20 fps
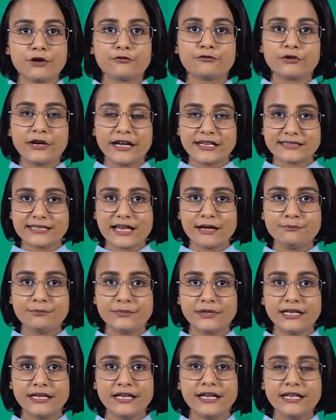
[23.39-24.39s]
For
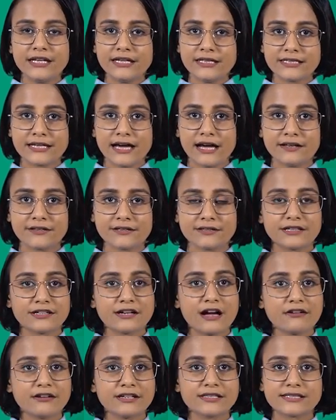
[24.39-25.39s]
example, in India, the
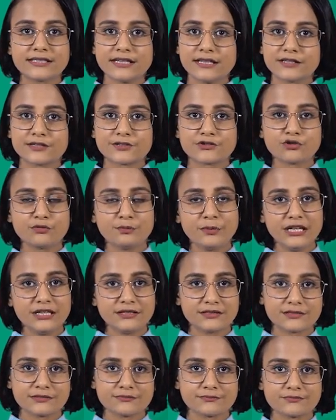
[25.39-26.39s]
currency is
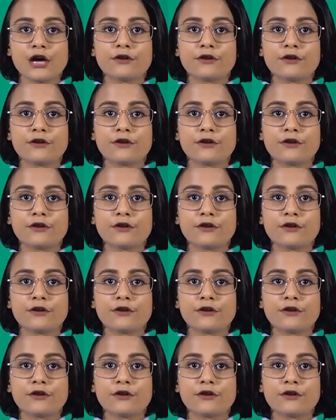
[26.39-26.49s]
rupees.